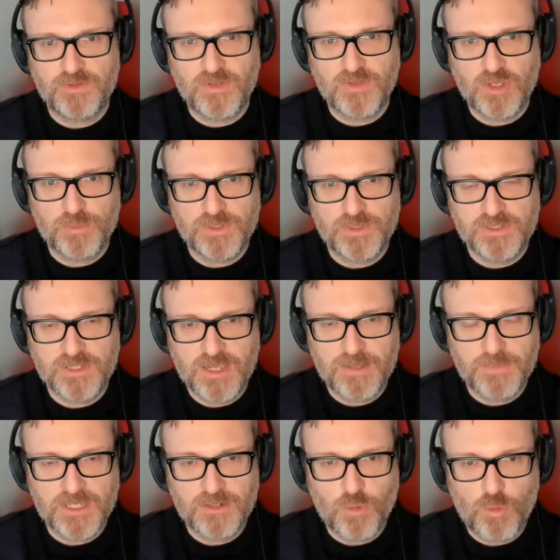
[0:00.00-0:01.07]
development
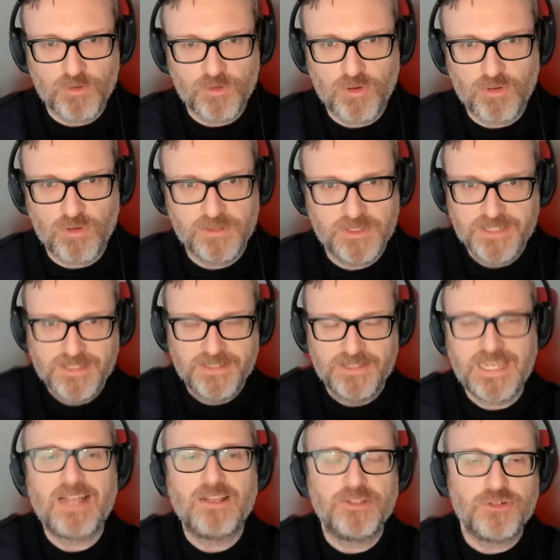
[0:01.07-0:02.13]
time and overall
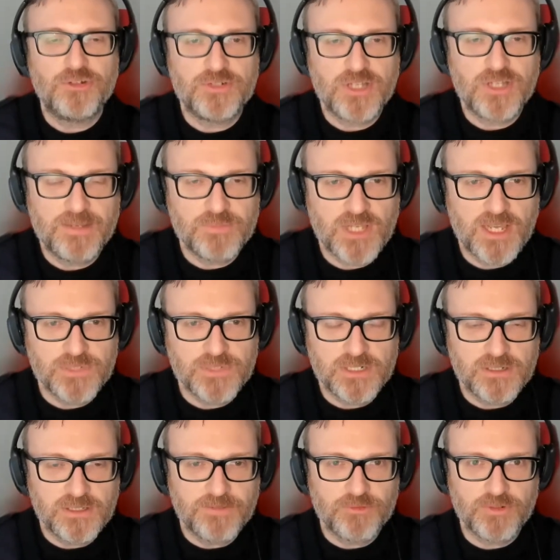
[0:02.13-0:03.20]
calendar time to
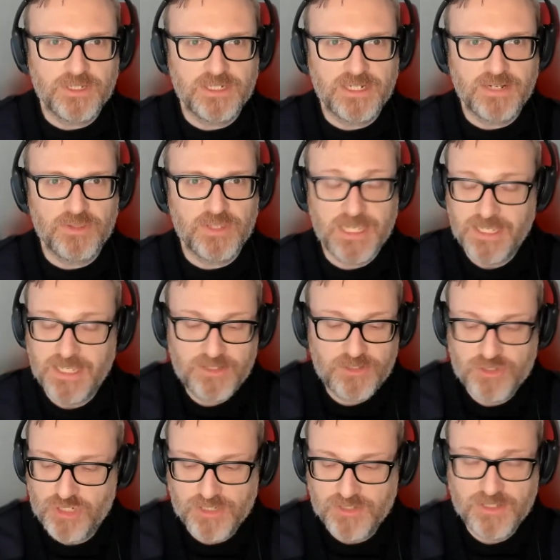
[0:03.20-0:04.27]
delivery and everything. And
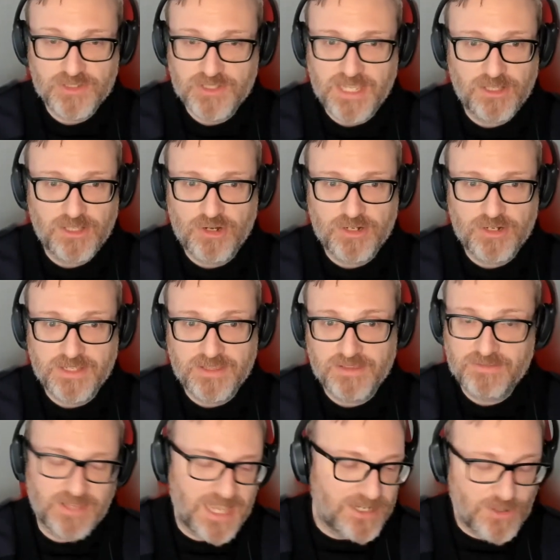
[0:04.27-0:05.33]
it's just because they learned. And
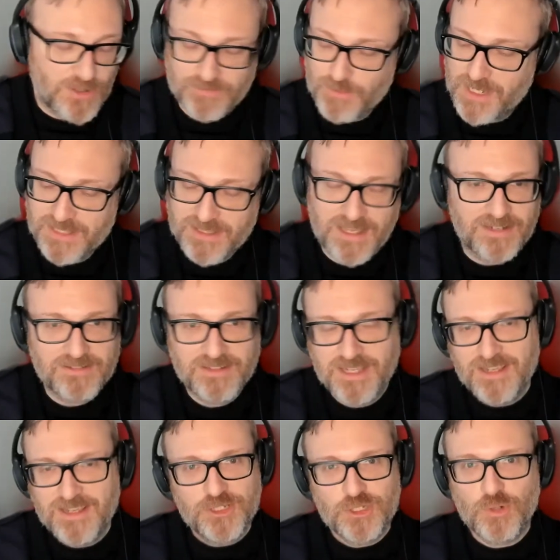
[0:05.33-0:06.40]
then you have to make that
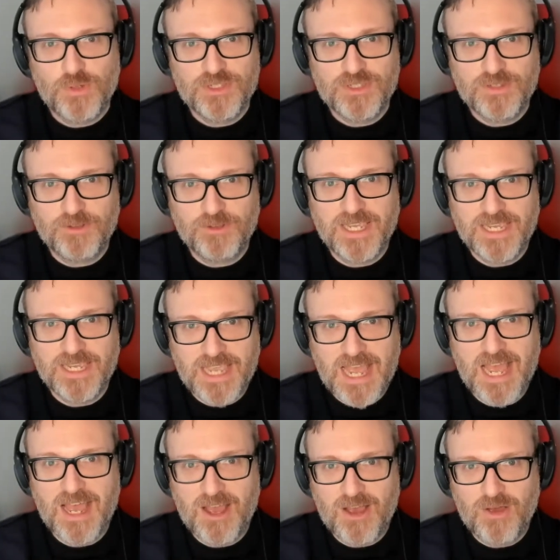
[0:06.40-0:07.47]
choice of like
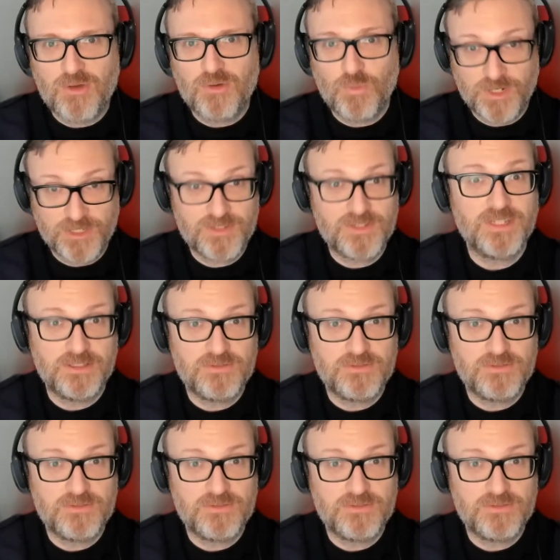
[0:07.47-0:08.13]
what's